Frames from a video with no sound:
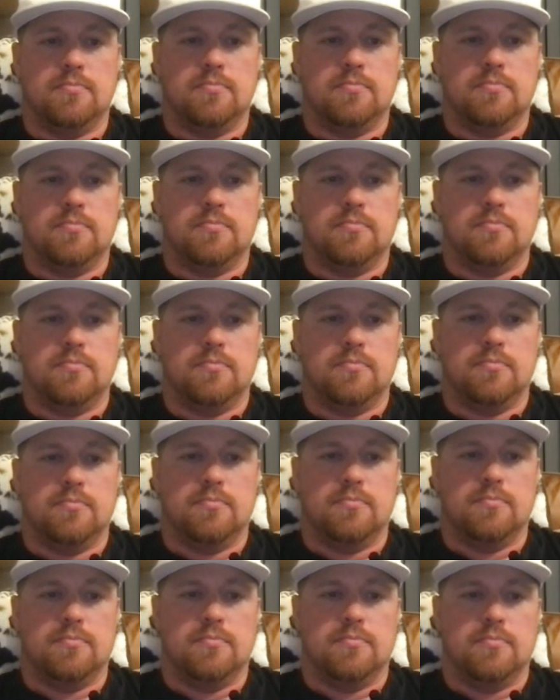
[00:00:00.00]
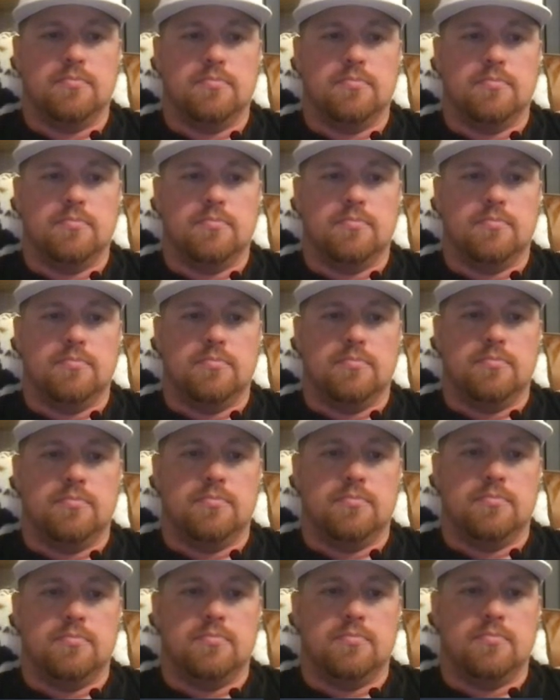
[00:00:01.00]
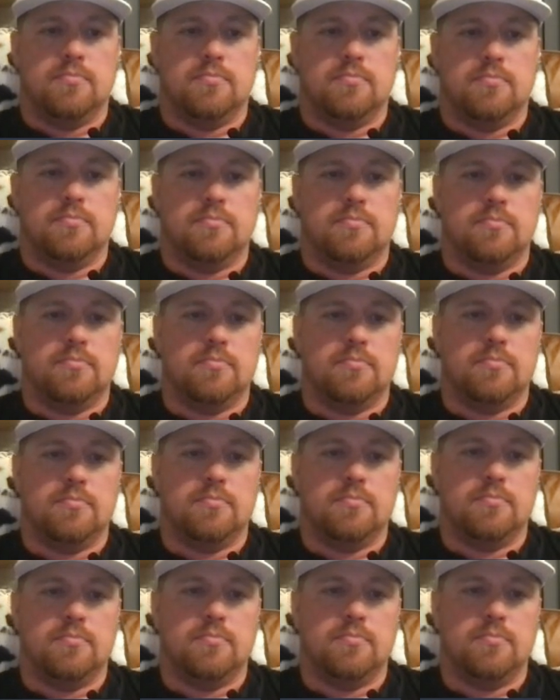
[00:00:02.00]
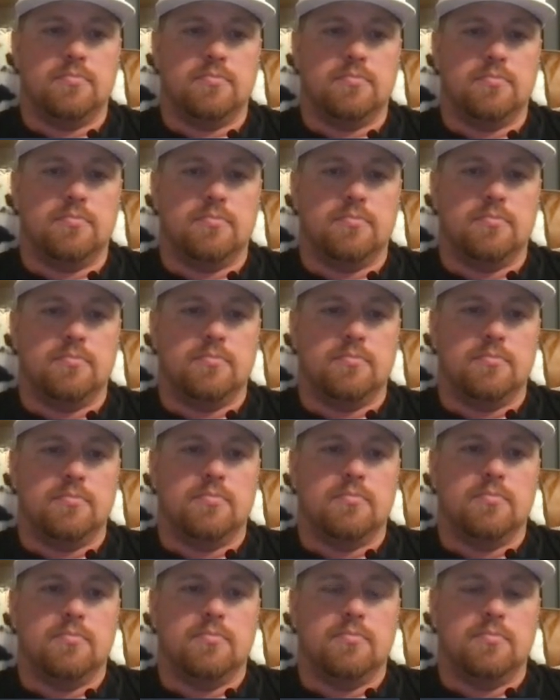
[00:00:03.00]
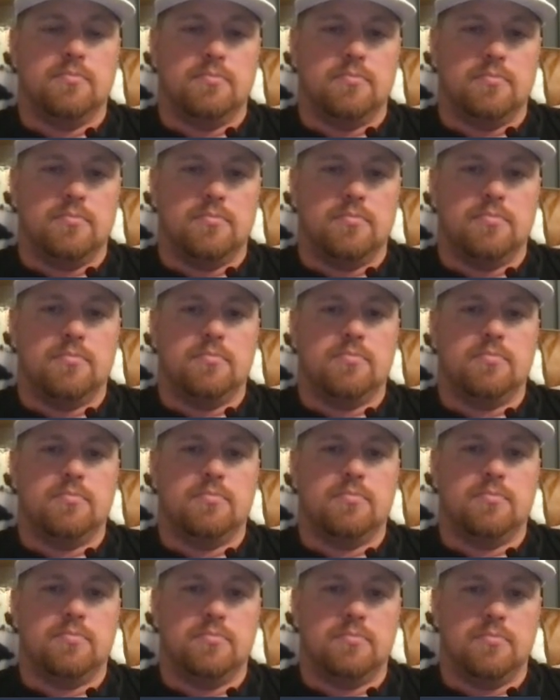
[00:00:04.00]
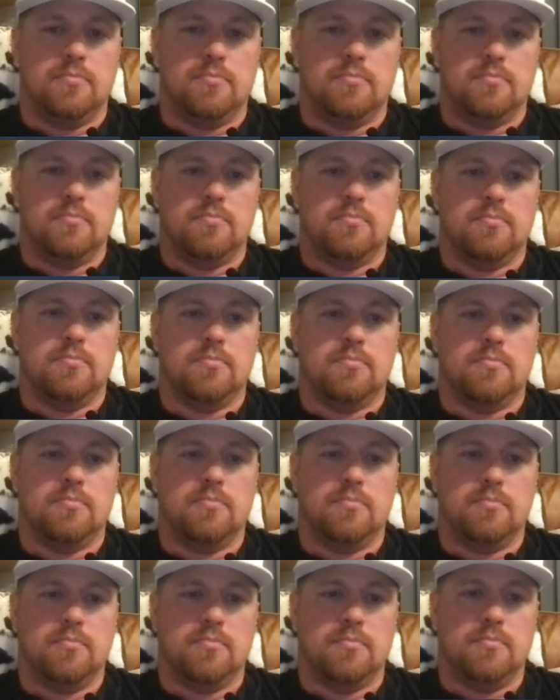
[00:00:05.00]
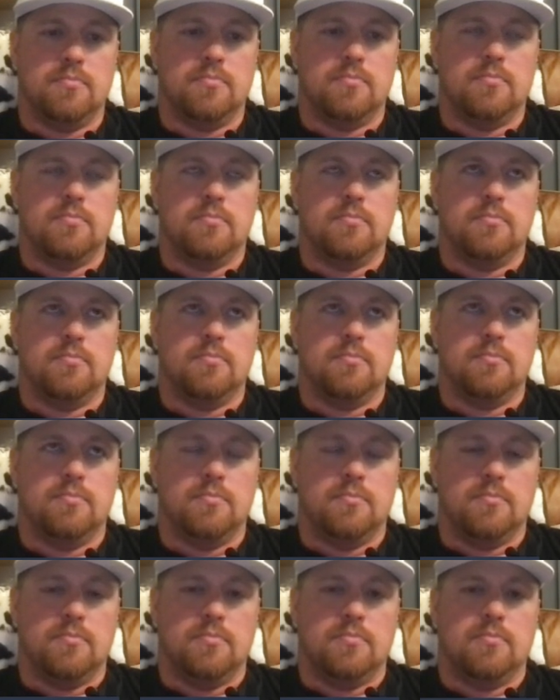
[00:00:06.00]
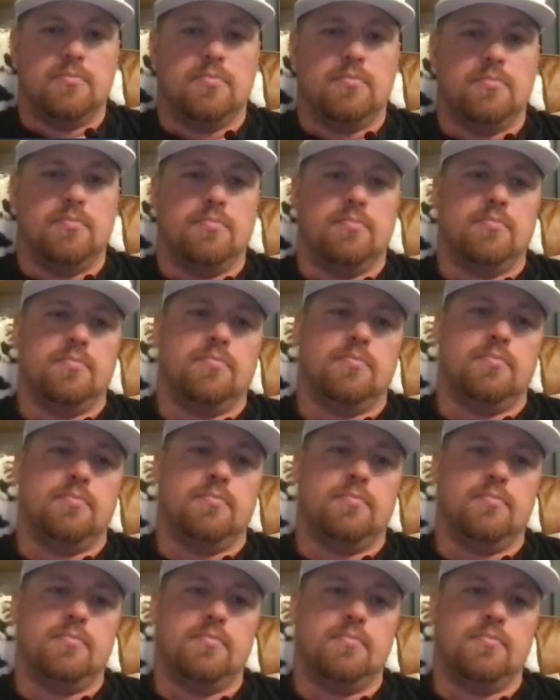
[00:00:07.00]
(silent)